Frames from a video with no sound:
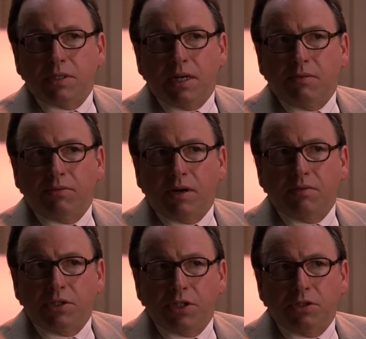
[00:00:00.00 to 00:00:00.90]
specific
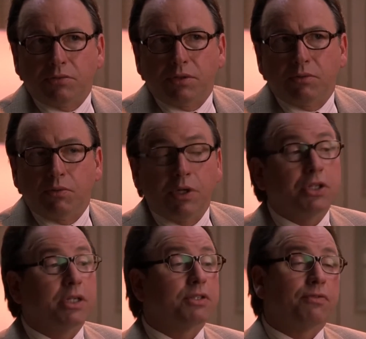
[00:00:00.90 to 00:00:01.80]
names:
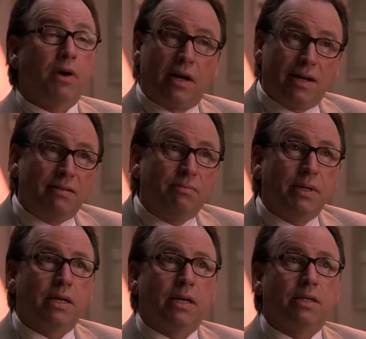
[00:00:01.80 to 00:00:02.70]
Diddy and Clive
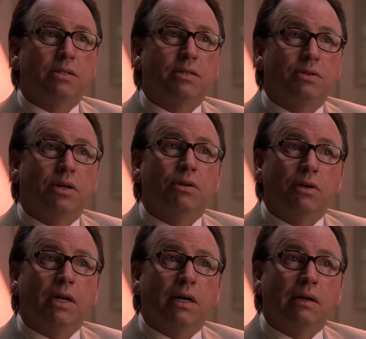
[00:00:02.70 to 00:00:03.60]
Davis.
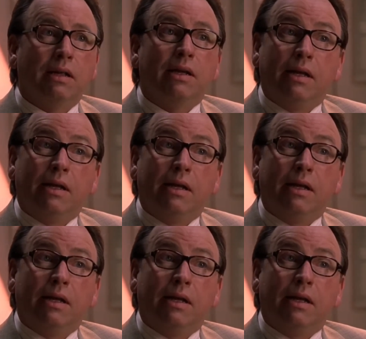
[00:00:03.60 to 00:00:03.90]
These weren't